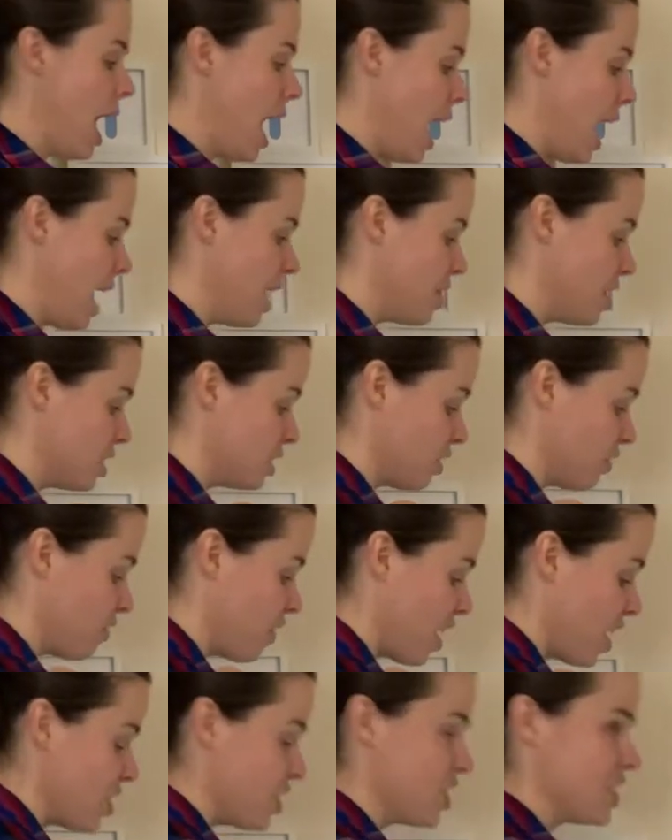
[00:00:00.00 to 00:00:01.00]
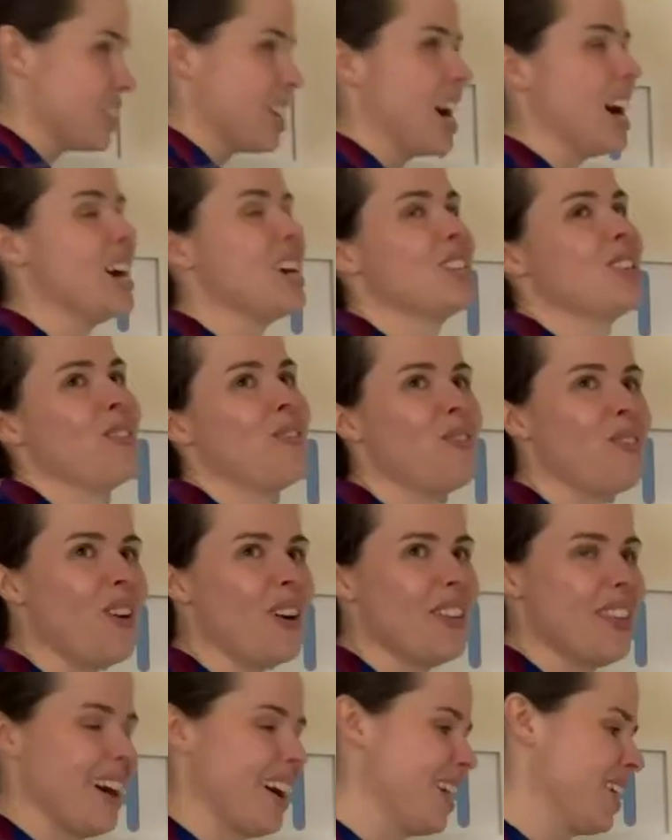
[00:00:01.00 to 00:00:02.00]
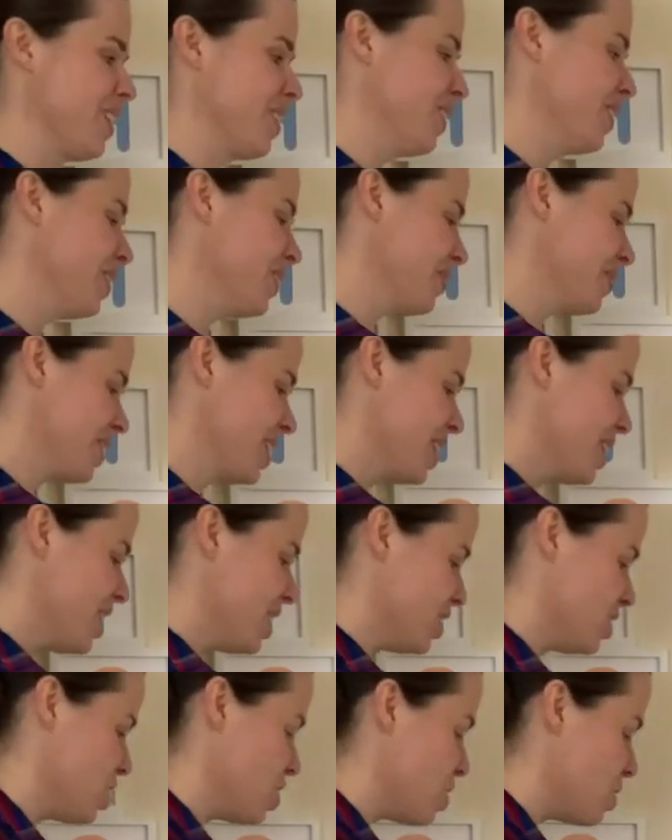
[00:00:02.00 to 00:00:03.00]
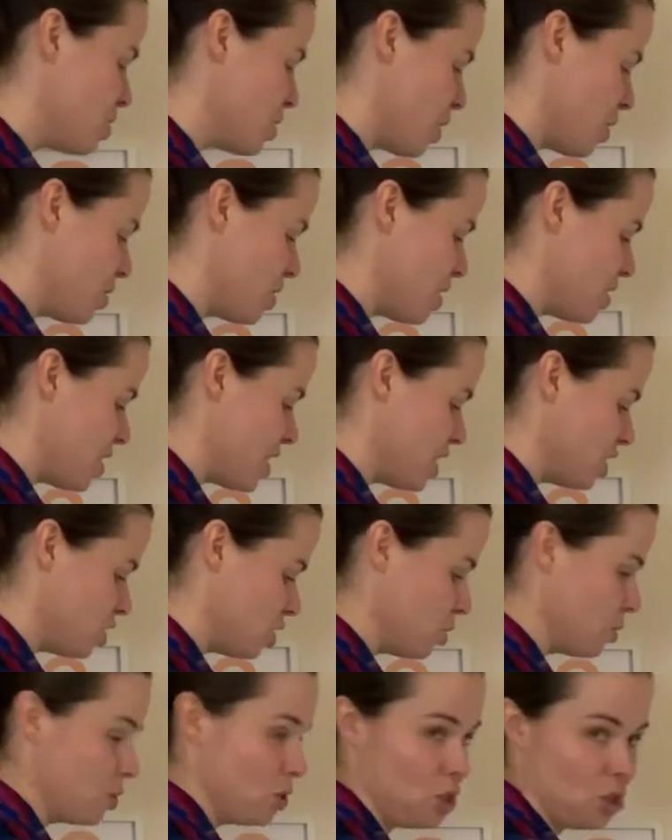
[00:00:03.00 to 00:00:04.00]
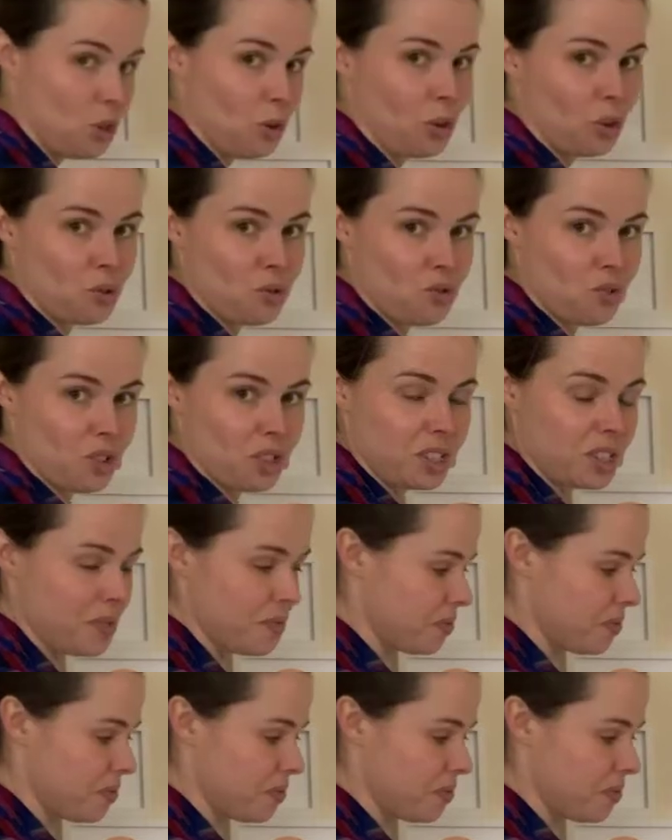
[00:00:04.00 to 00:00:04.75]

And then to find the size of one angle, so you know that these two are 200.